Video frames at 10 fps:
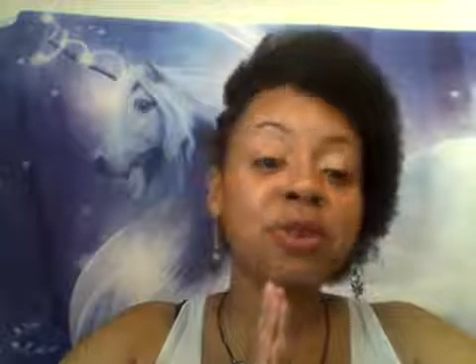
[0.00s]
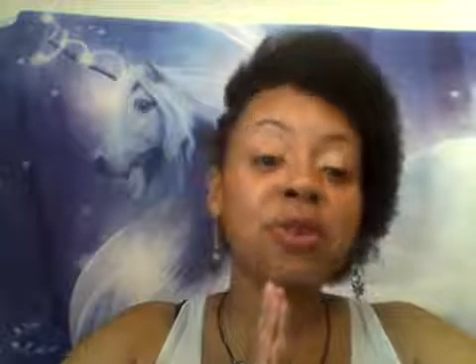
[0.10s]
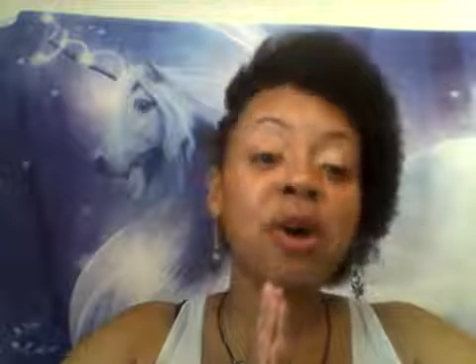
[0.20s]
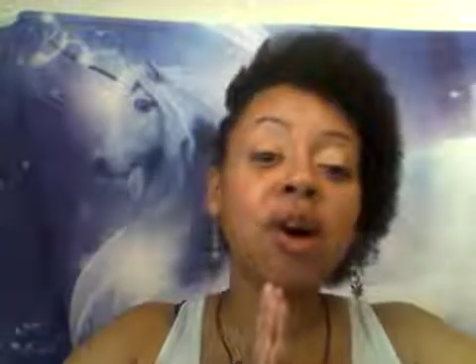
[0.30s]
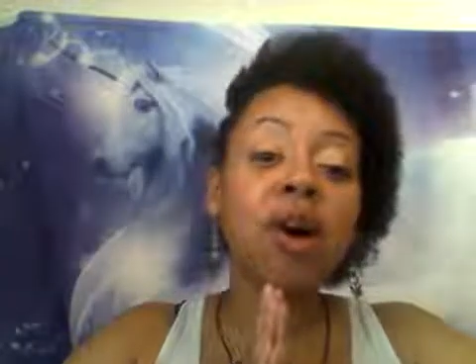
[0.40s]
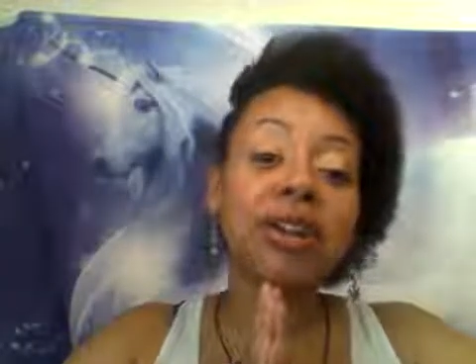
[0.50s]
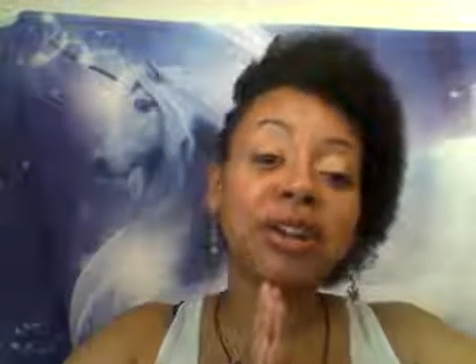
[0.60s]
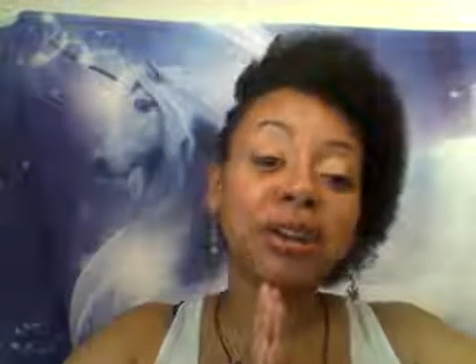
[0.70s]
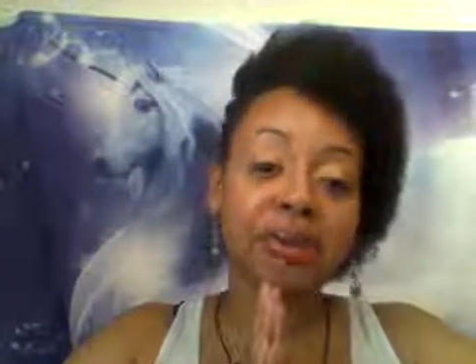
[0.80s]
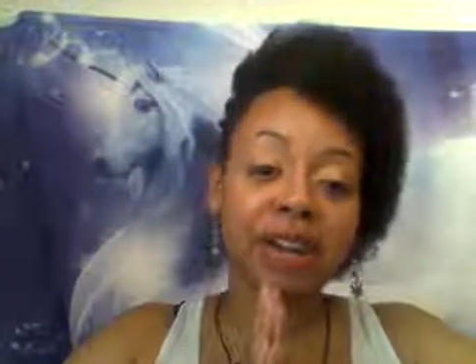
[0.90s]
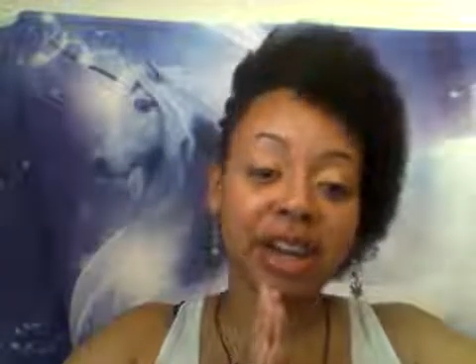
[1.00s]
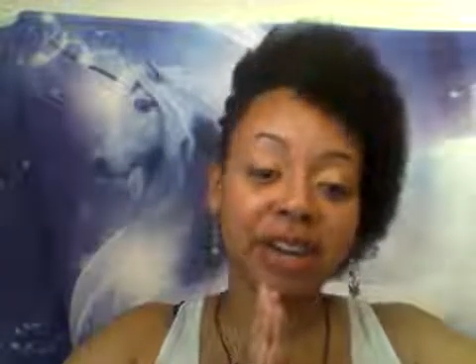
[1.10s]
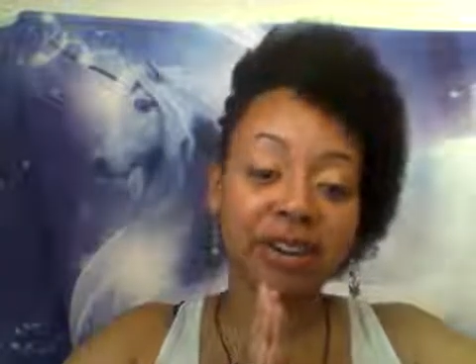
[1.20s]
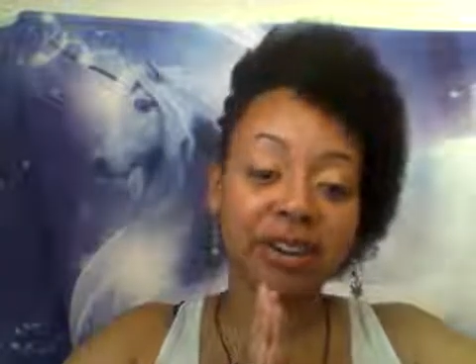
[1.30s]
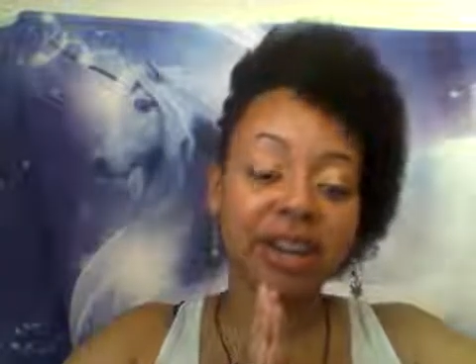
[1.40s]
You are a
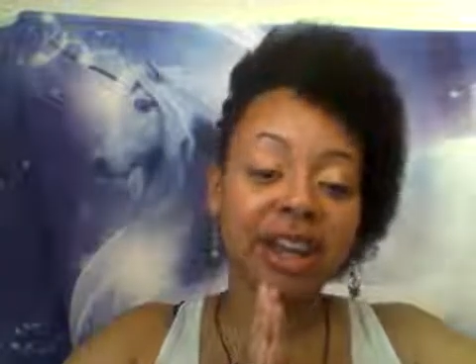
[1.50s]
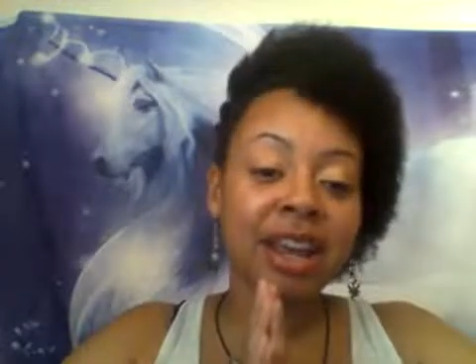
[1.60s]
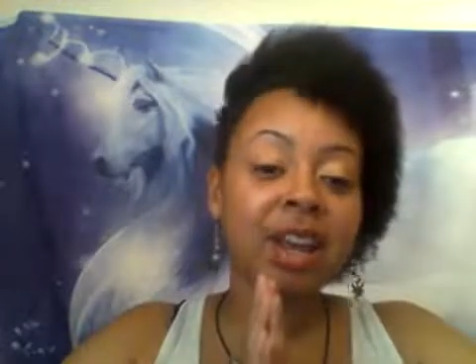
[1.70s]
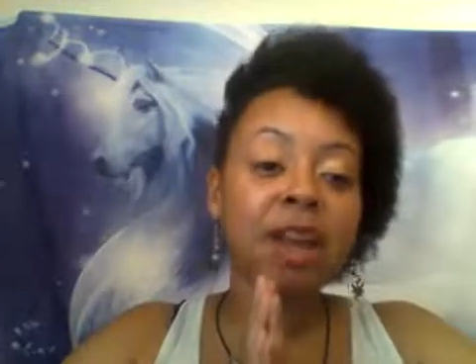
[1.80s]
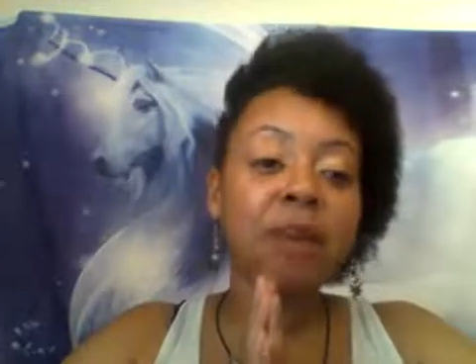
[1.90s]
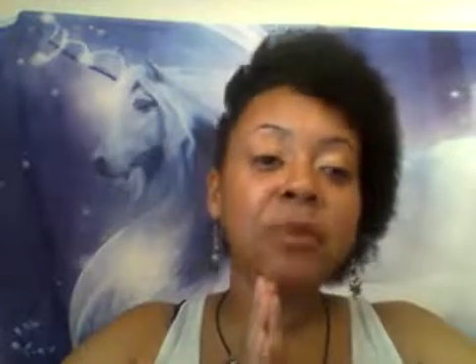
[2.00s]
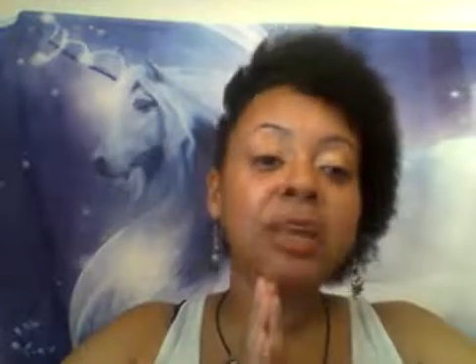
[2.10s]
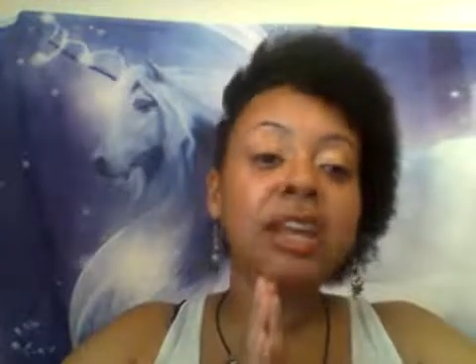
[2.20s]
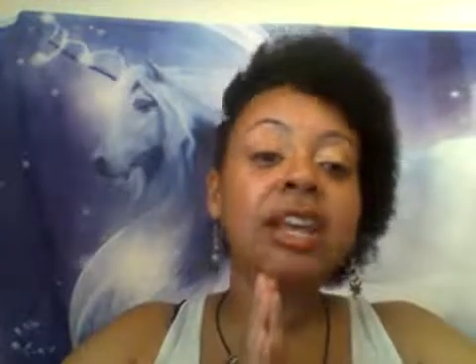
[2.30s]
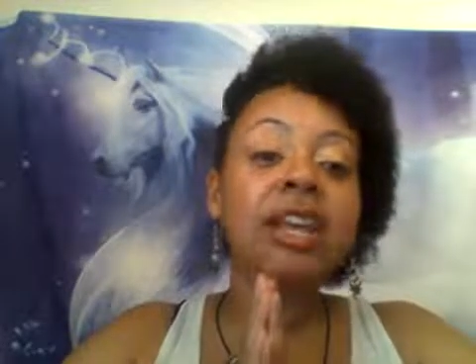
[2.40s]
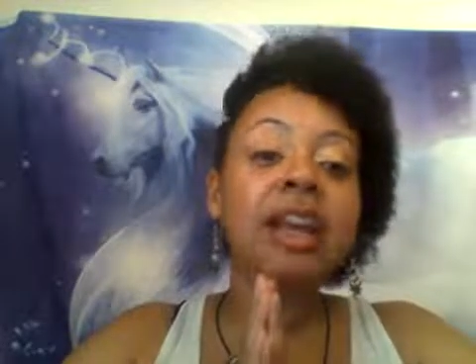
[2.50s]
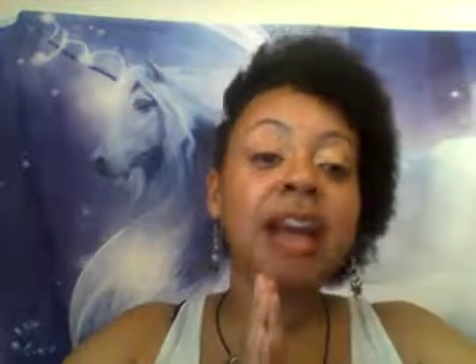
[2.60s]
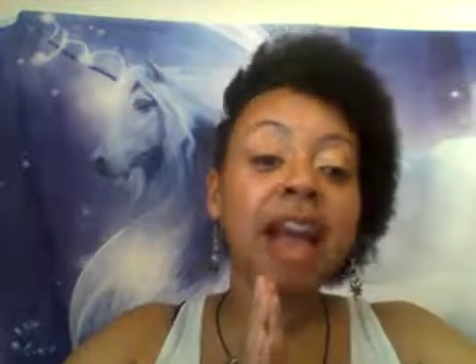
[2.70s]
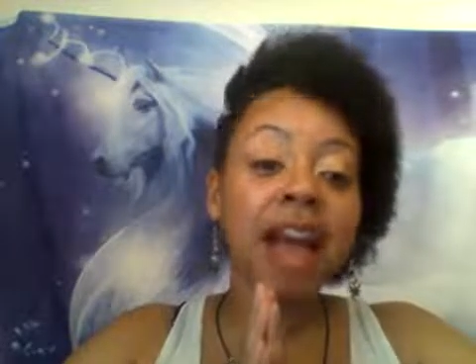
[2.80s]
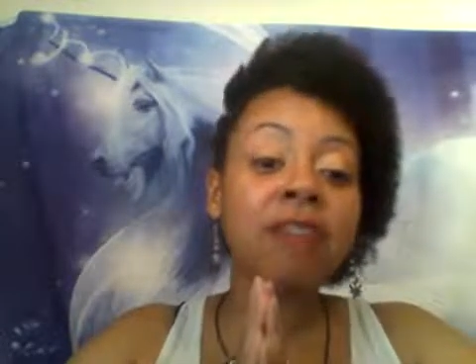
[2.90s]
creator, and we
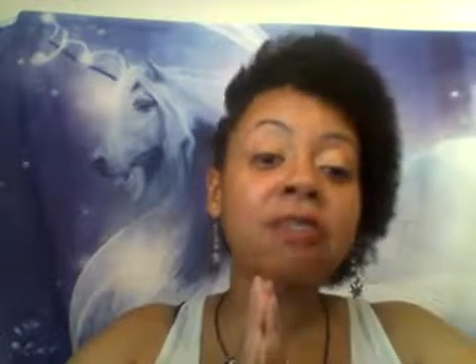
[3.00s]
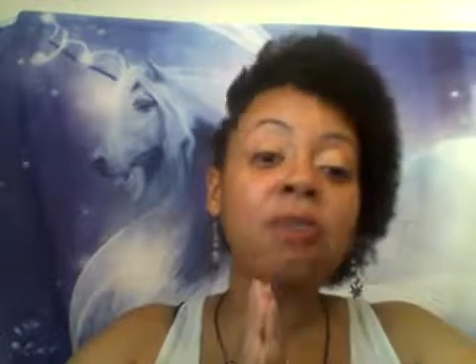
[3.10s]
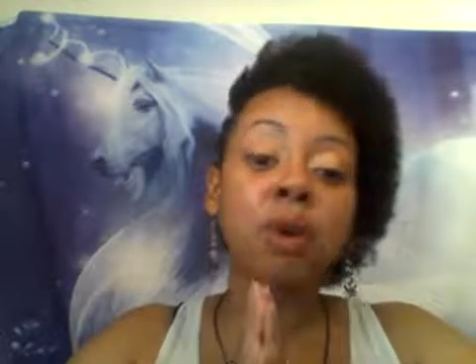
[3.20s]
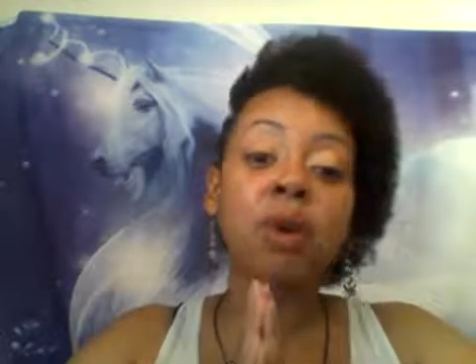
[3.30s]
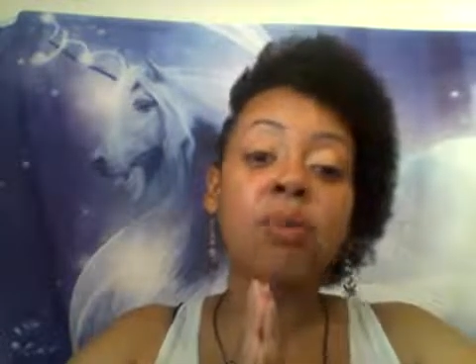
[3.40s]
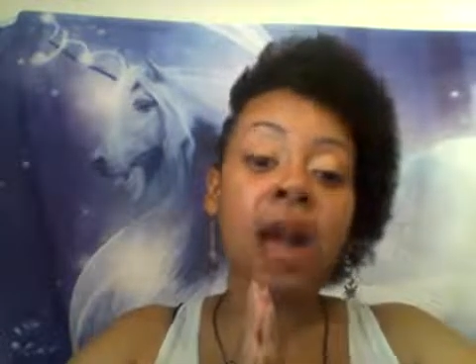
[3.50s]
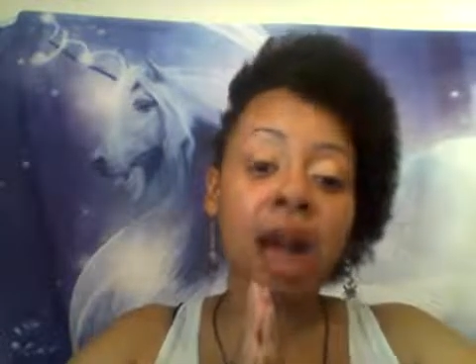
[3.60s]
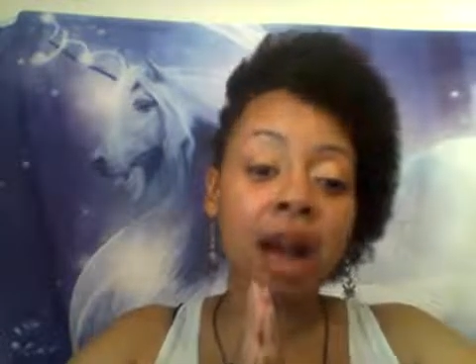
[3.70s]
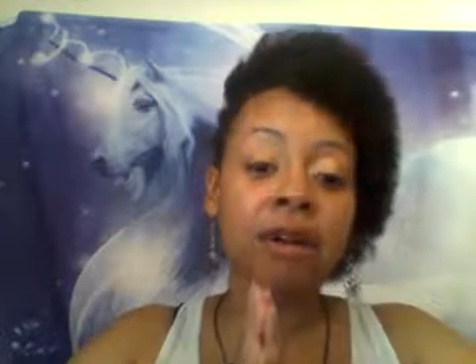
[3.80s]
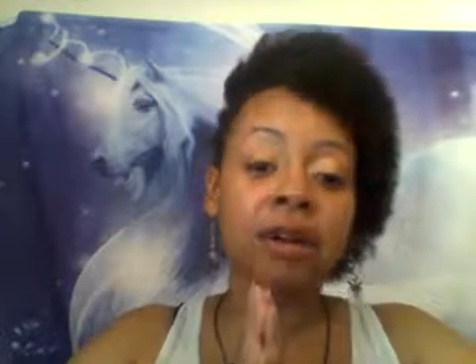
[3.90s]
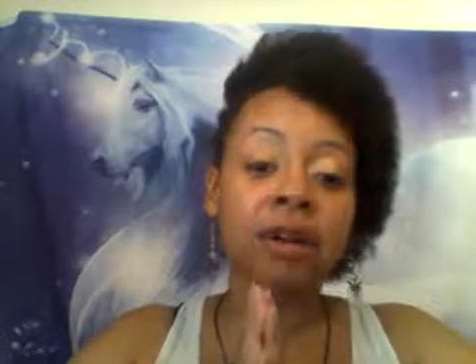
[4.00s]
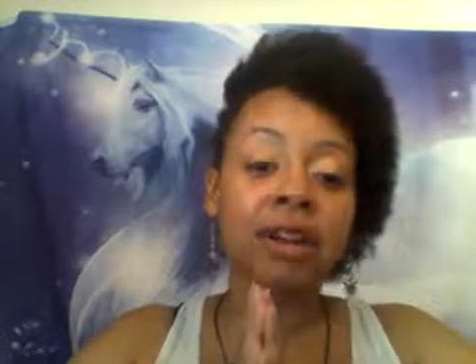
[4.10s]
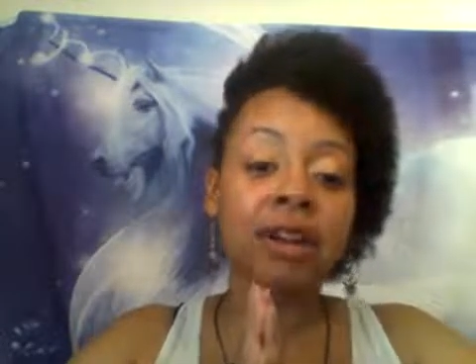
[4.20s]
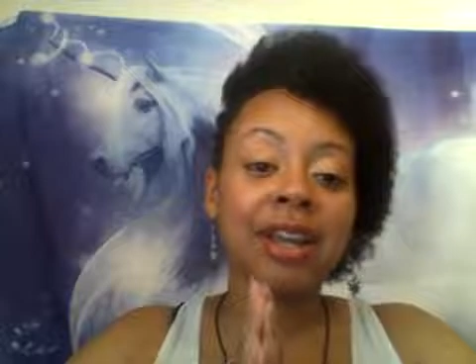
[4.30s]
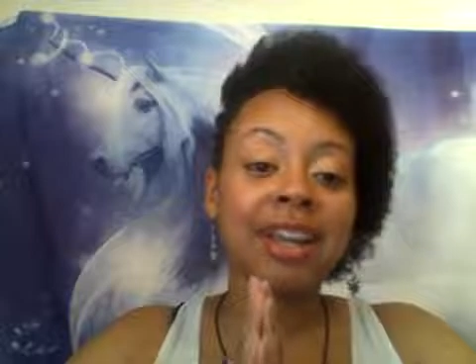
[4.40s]
have more power.